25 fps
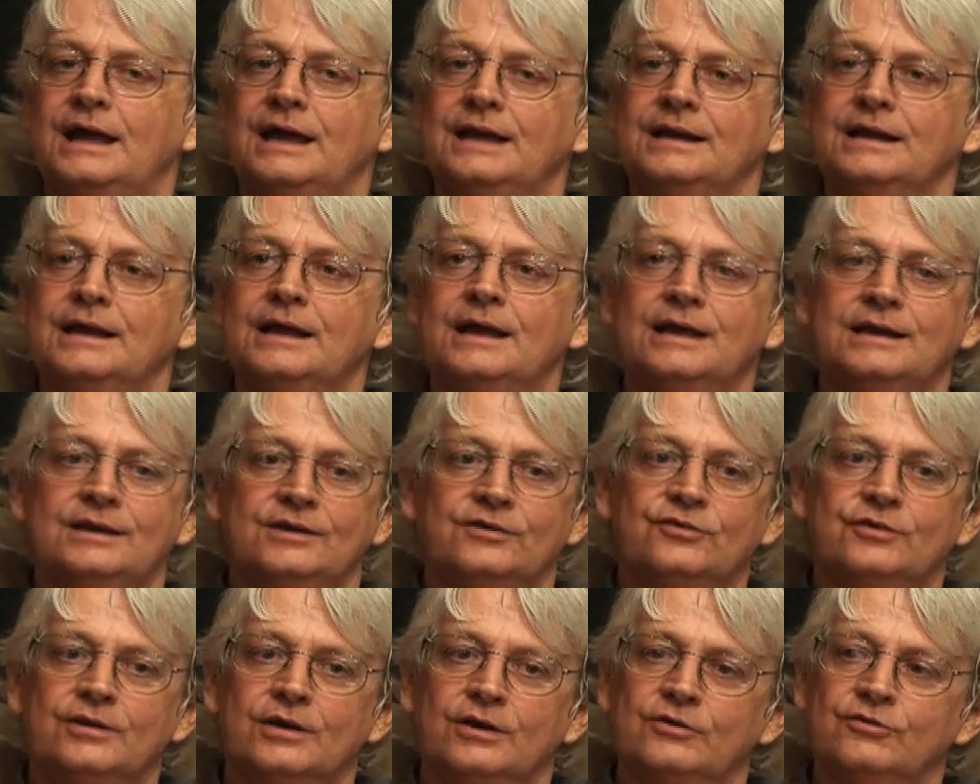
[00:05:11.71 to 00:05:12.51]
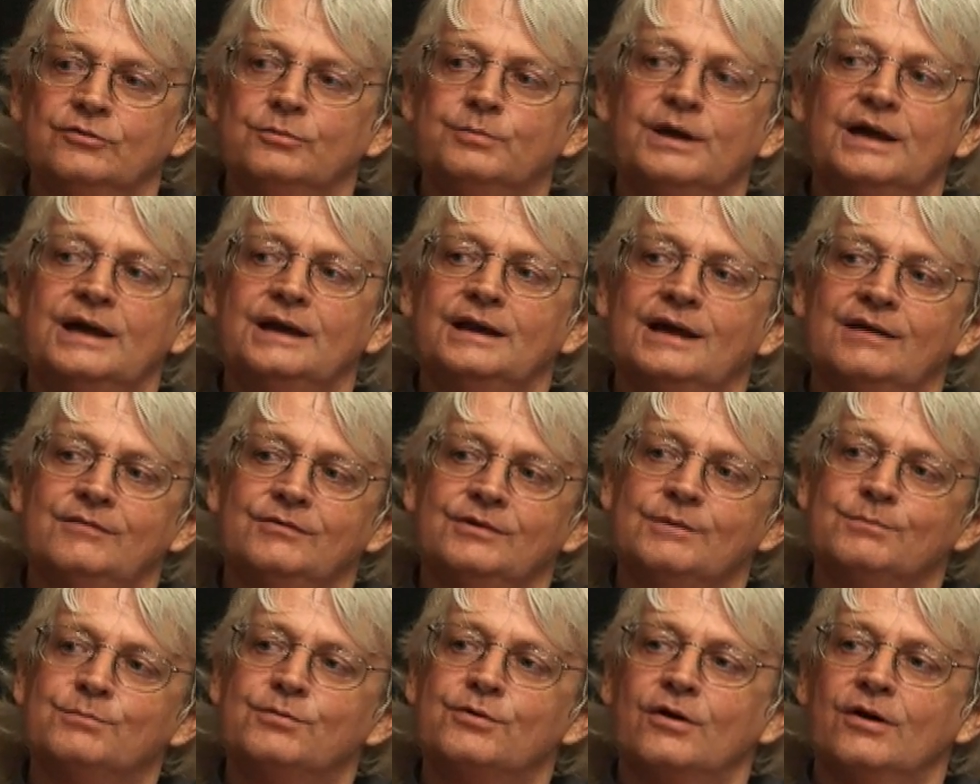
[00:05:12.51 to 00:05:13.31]
And again, this goes back to
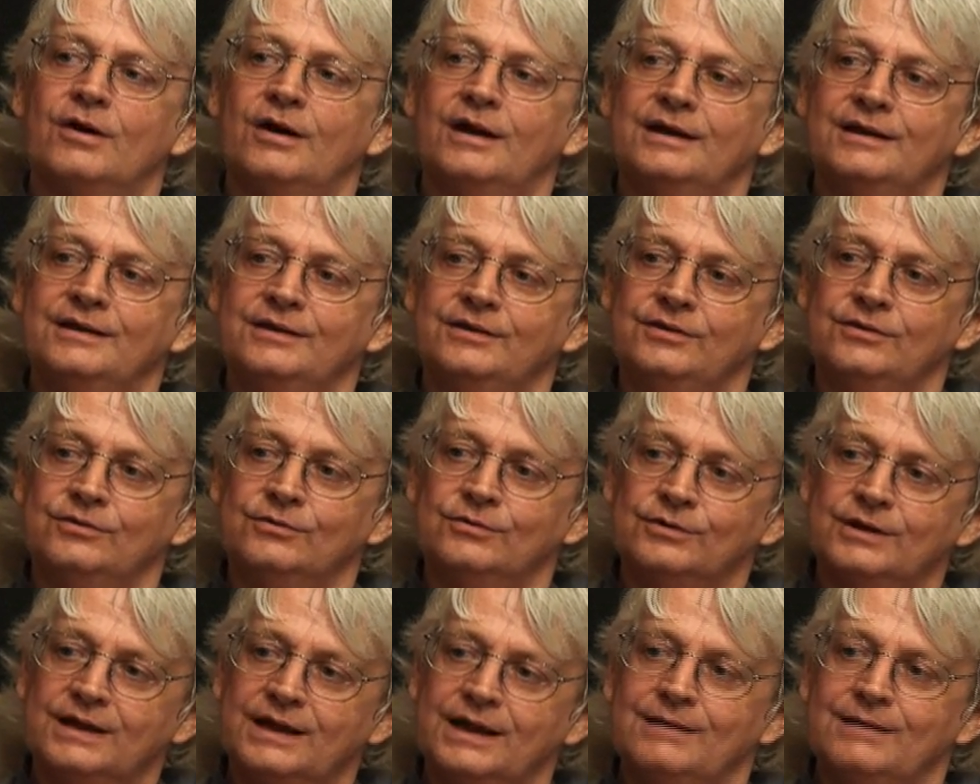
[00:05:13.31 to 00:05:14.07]
the pride in your